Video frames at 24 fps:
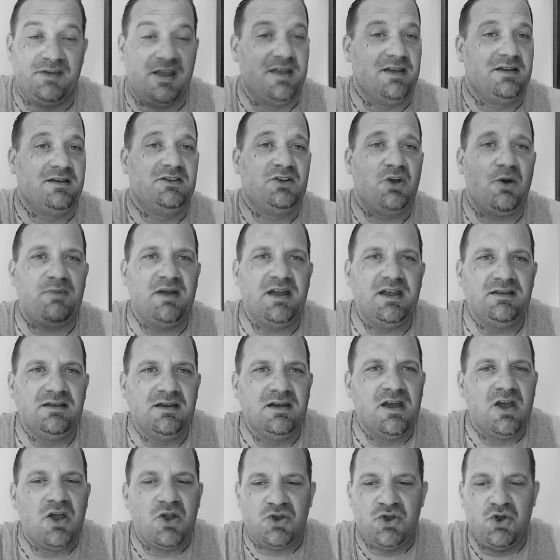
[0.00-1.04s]
You know what I mean?
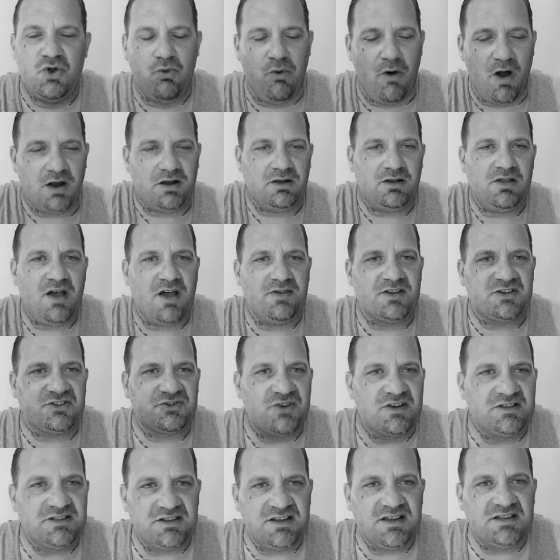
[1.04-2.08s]
You walk along the
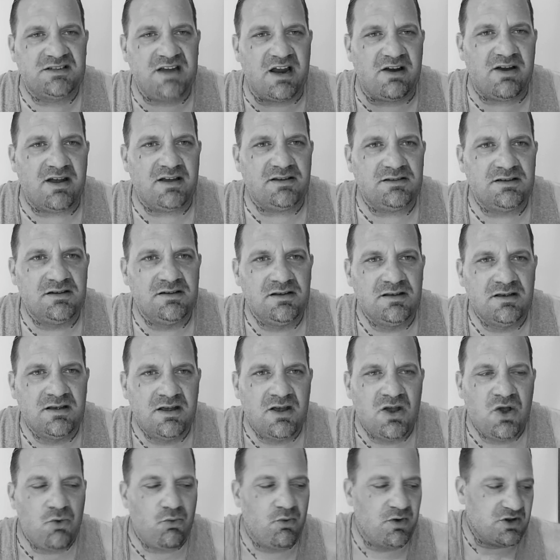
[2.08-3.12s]
streets in these areas,
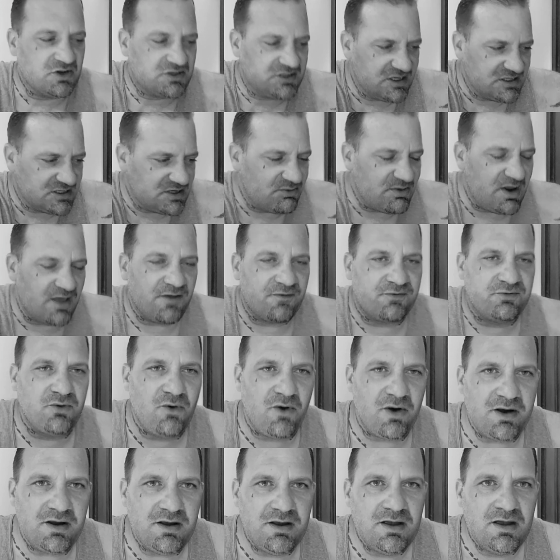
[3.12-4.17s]
when you see someone on the
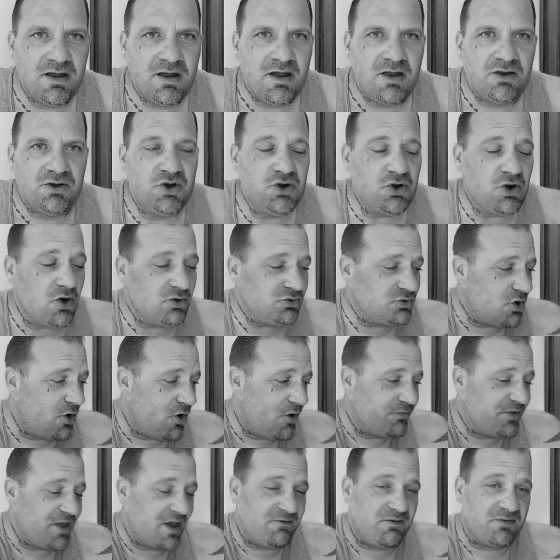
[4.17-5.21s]
floor, you don't know
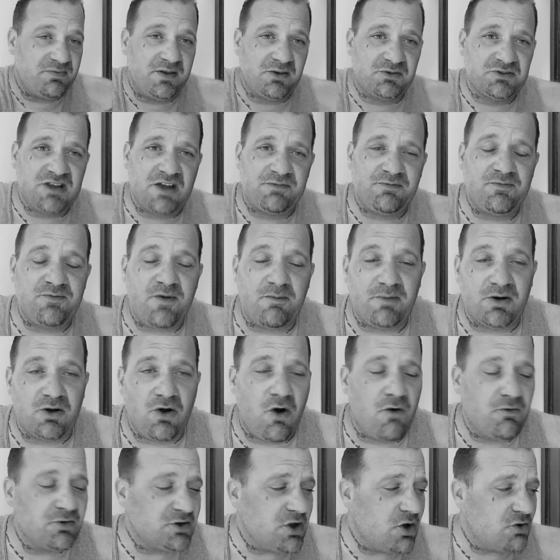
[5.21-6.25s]
if they're suffering from an
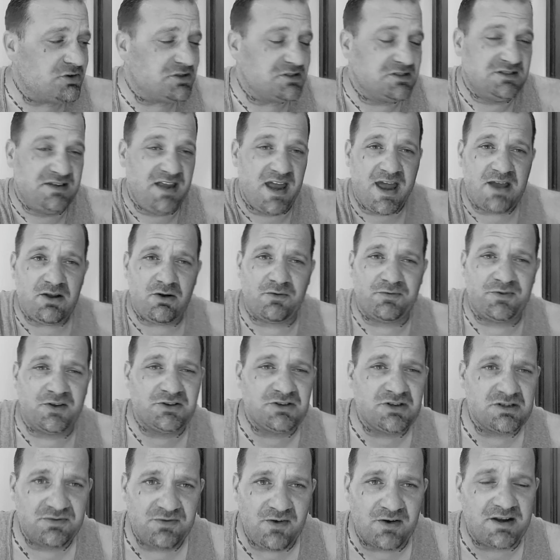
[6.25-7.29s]
overdose, dead, or if they're
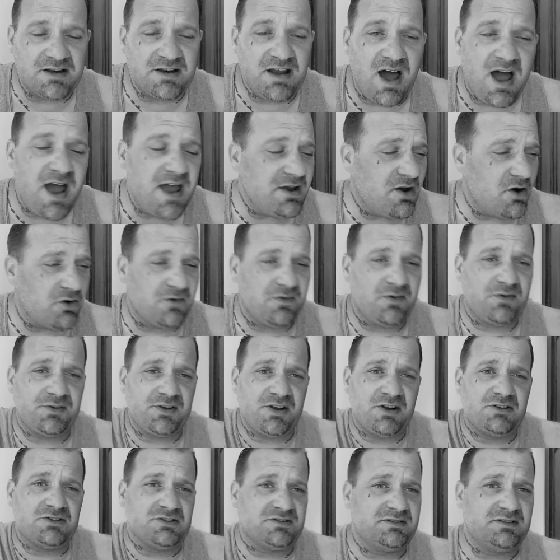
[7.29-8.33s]
just fucking high, or
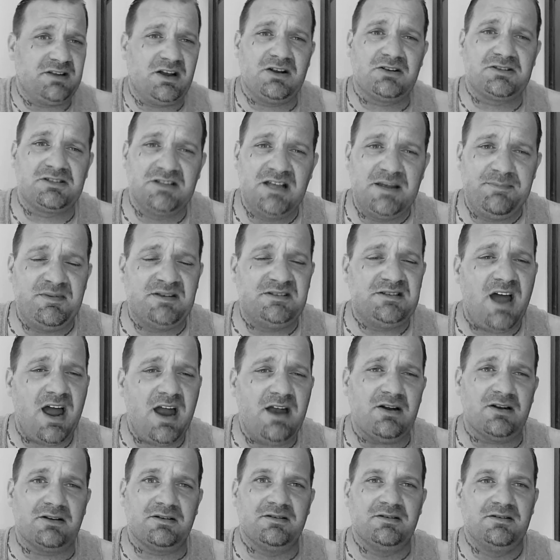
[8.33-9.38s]
they're asleep and
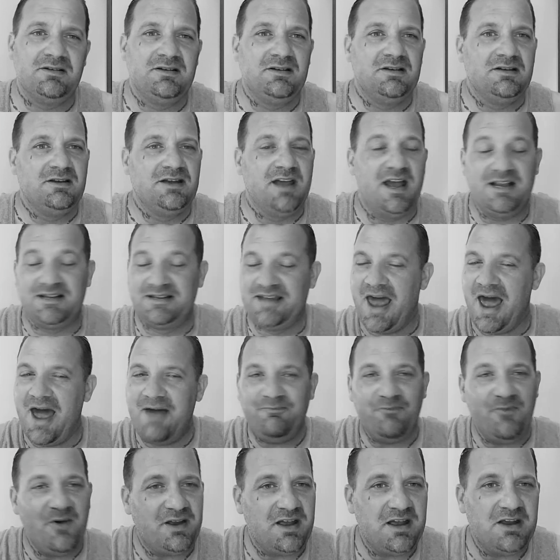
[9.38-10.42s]
tired. It's that
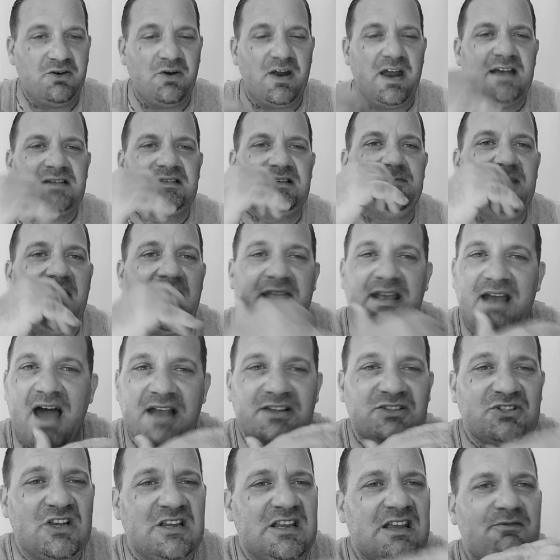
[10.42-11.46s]
fucking crazy, man. I
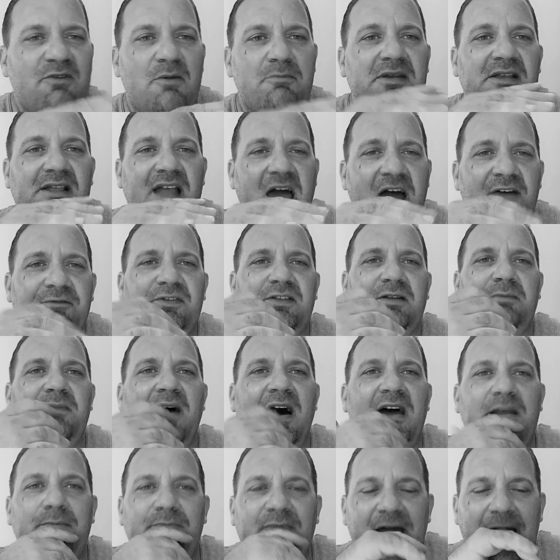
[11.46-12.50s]
shouldn't even be laughing about
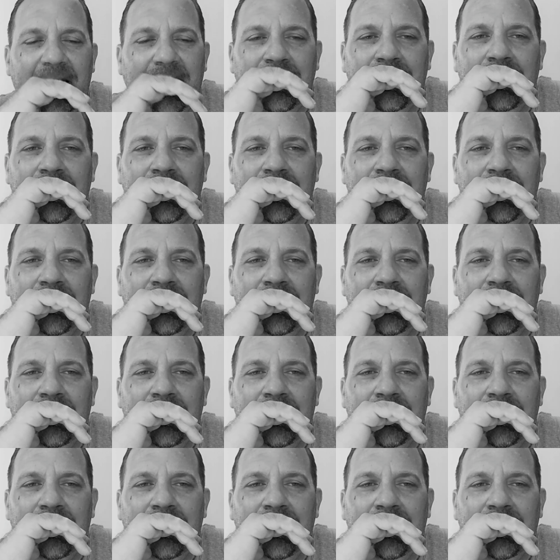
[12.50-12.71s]
it, man.